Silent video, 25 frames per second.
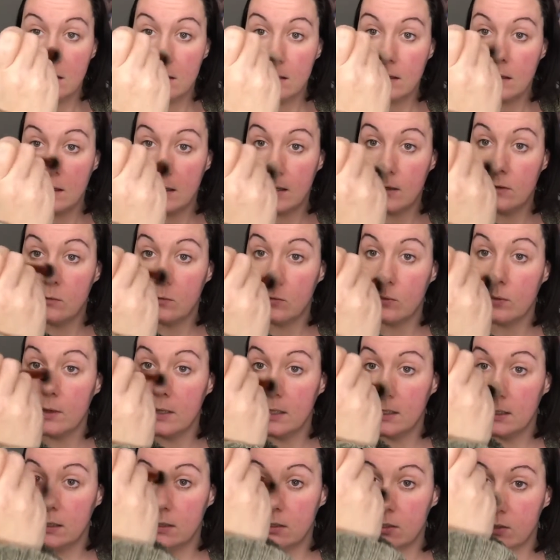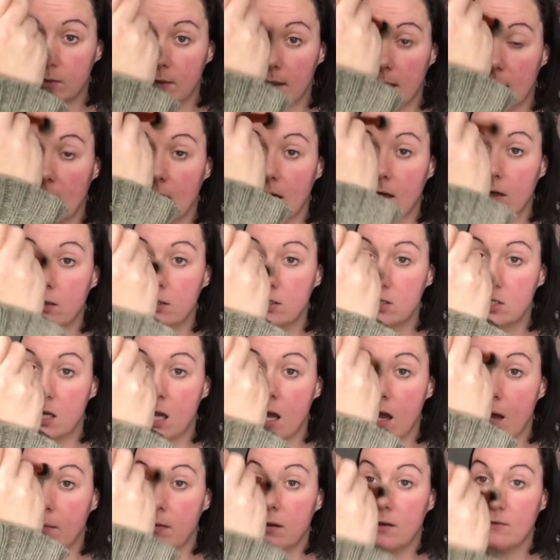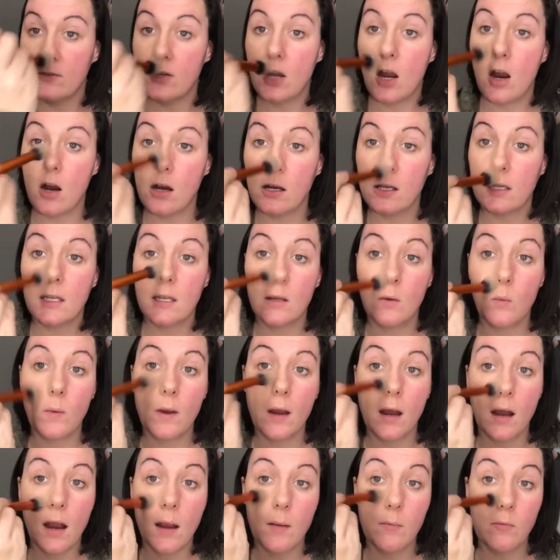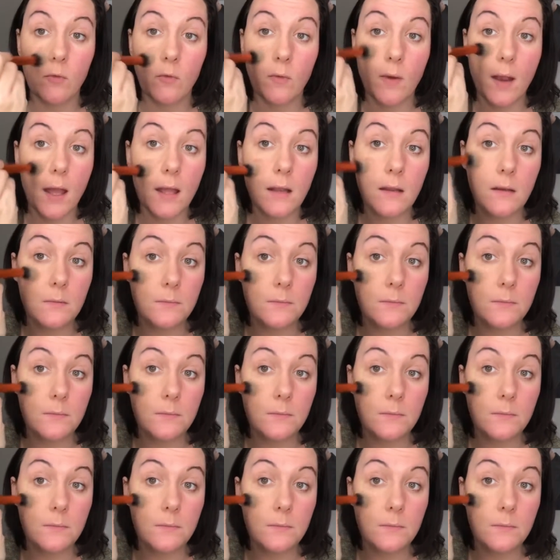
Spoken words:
and really doing a good job of targeting where I'm red.